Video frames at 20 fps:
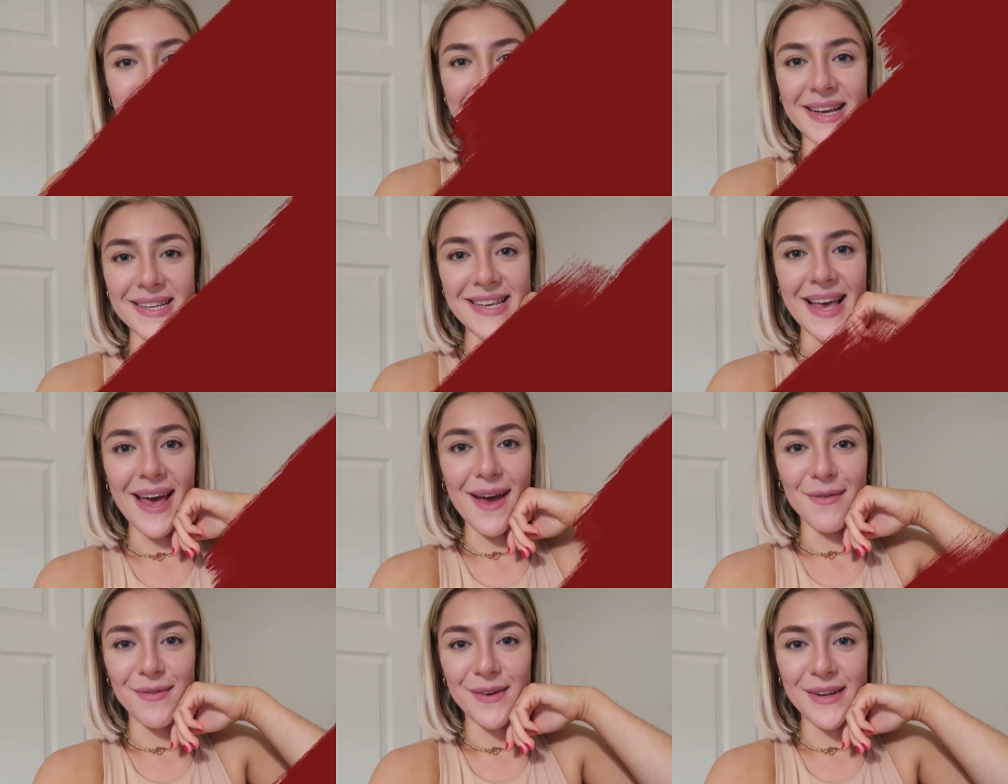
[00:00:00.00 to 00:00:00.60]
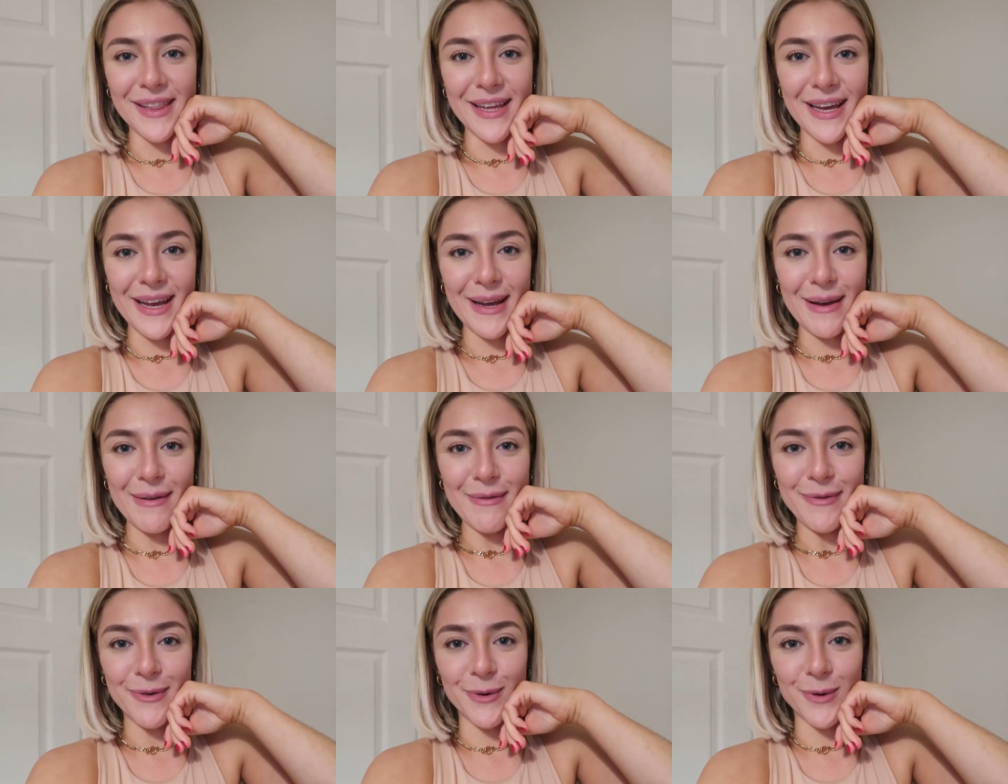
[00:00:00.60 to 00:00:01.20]
that's
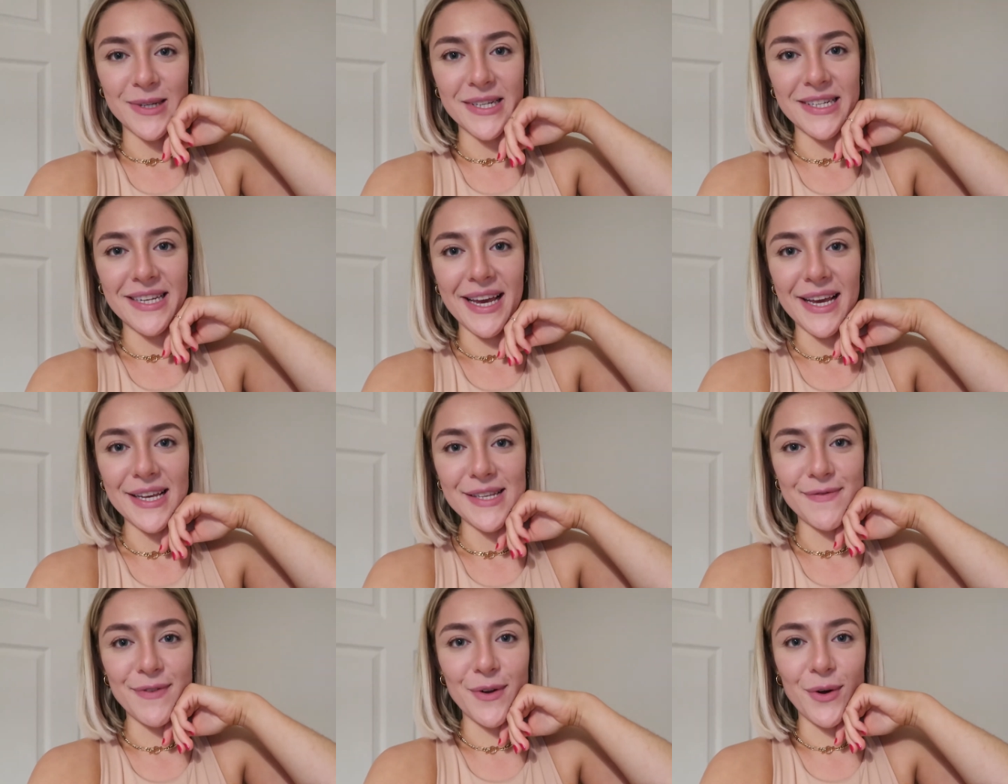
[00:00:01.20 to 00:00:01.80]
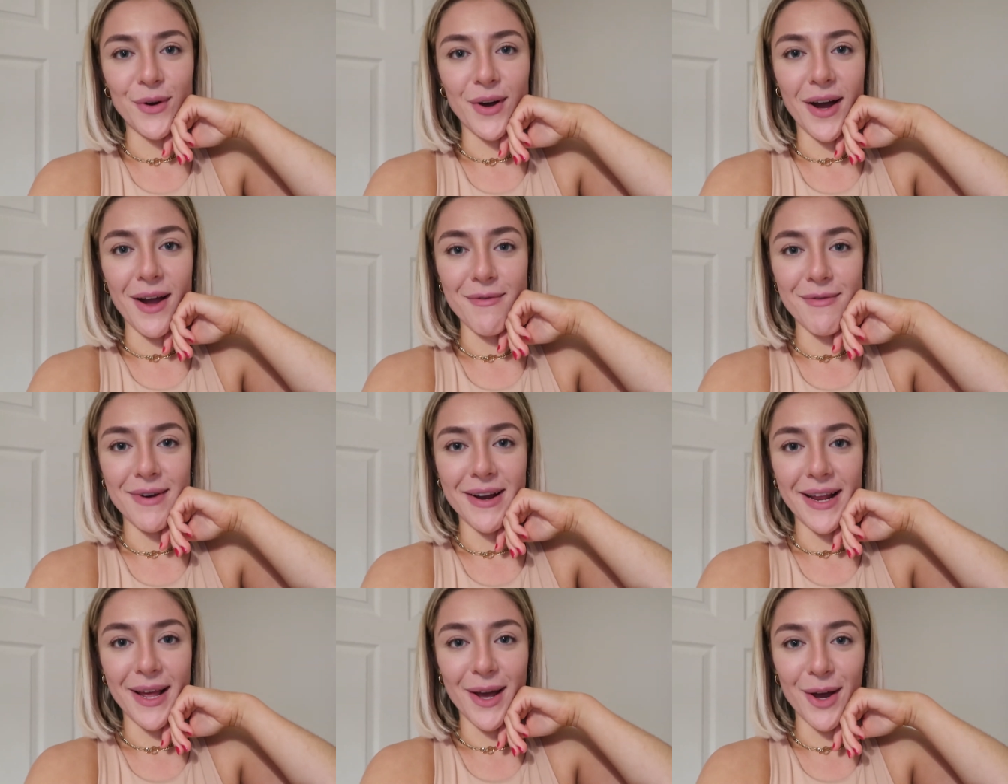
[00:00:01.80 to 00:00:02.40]
everything for today's vlog. I
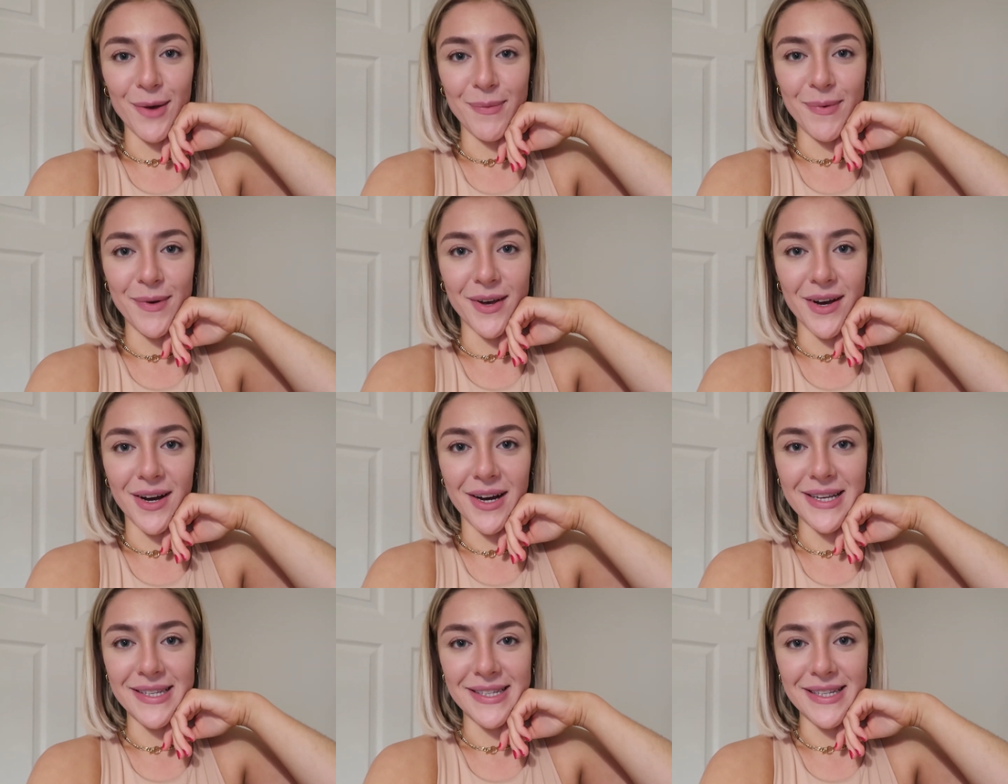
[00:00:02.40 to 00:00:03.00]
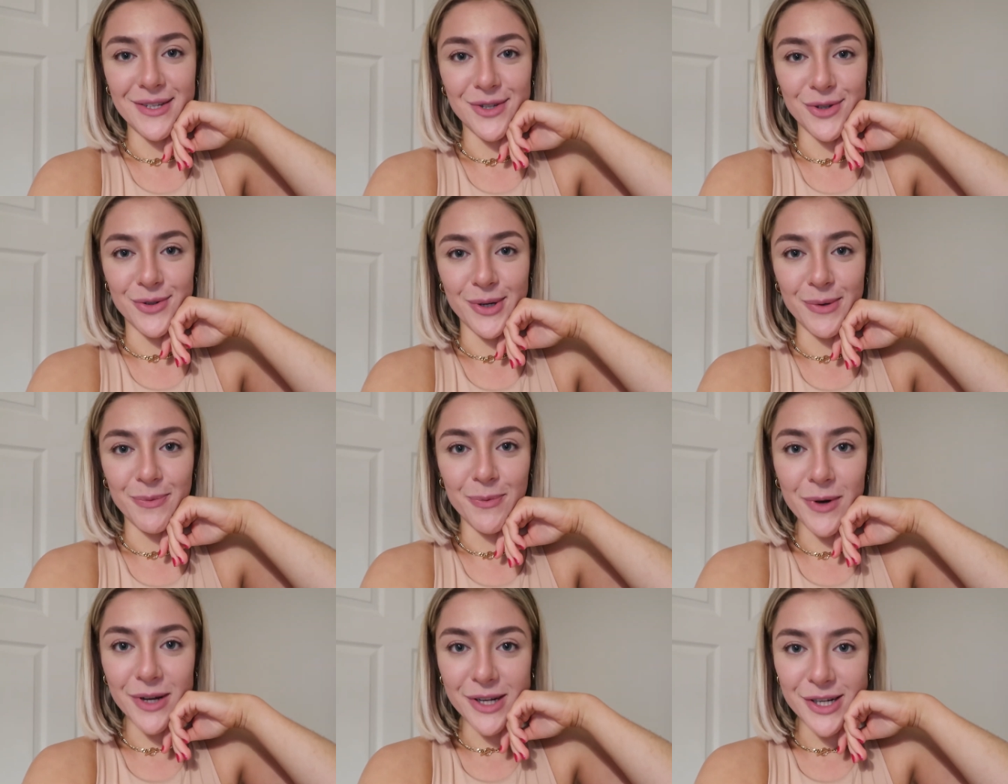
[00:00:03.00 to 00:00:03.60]
really hope you guys
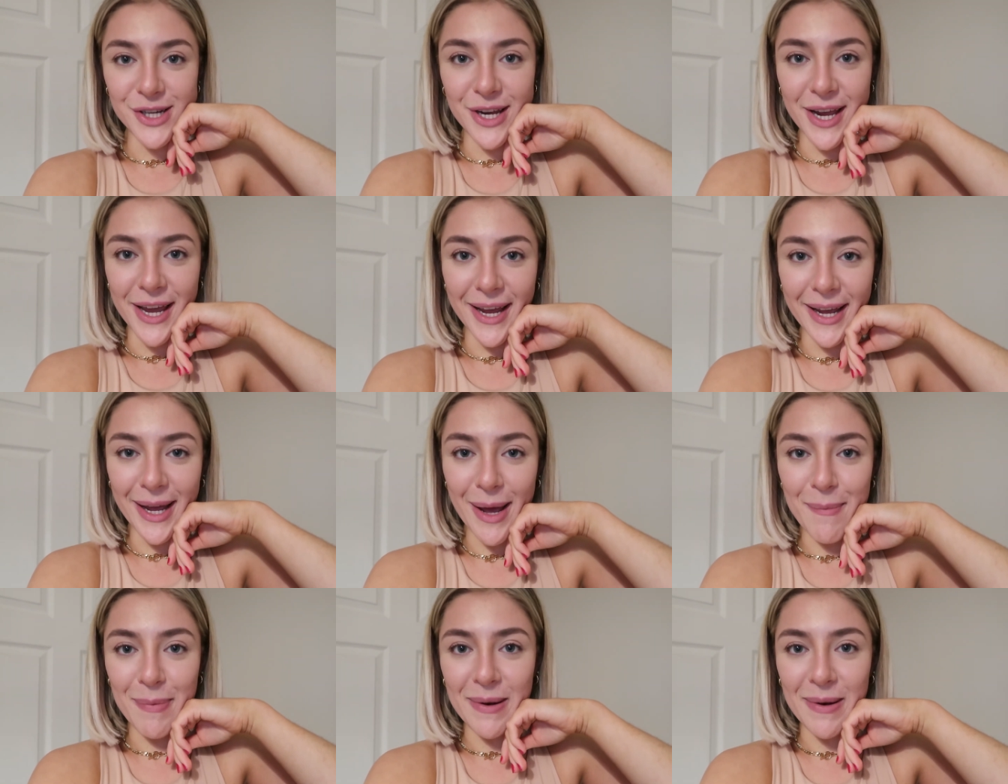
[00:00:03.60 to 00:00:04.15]
enjoyed watching.